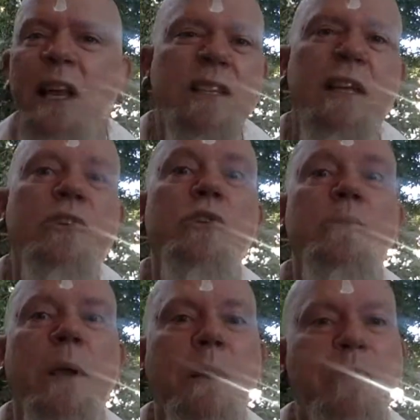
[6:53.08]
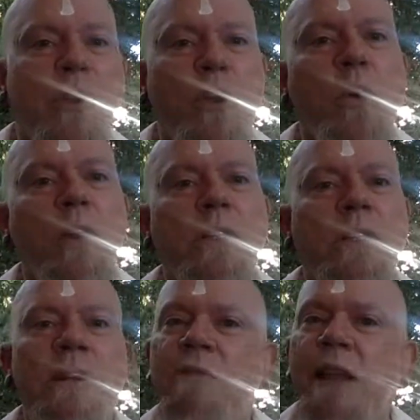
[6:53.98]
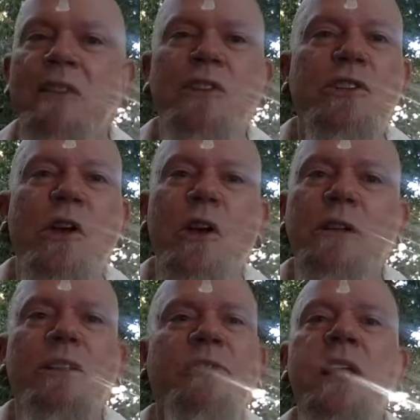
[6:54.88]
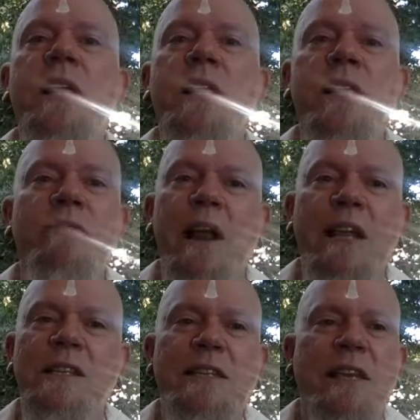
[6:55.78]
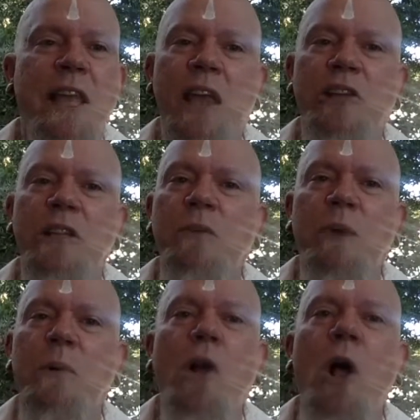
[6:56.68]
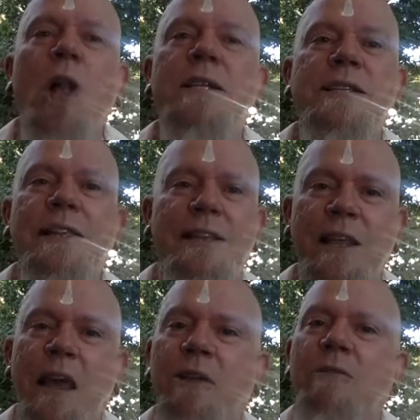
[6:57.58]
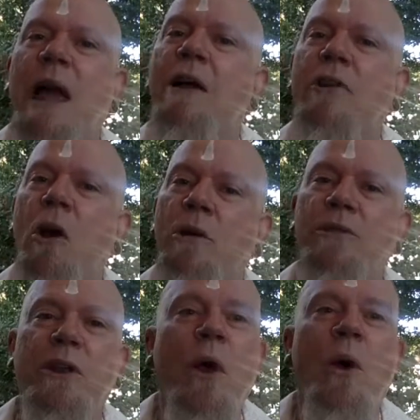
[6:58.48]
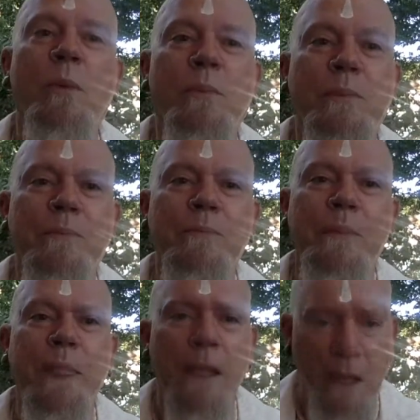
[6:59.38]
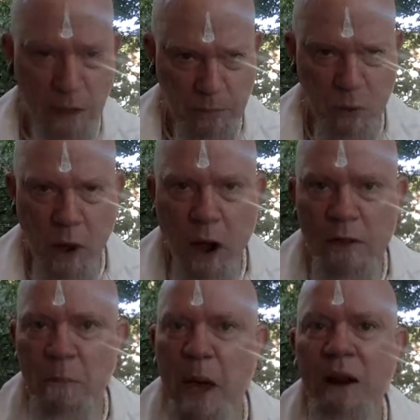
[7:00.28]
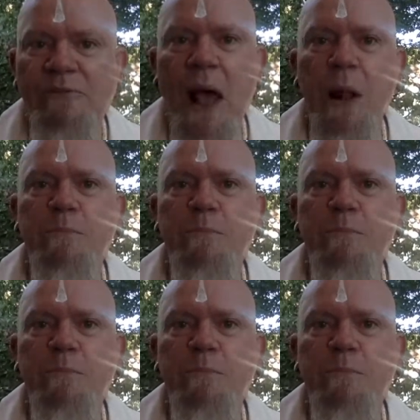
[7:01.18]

teachers pick up their quills and write the songs of healing and reconciliation that we will all sing together round hearth and home. Beware the pedophile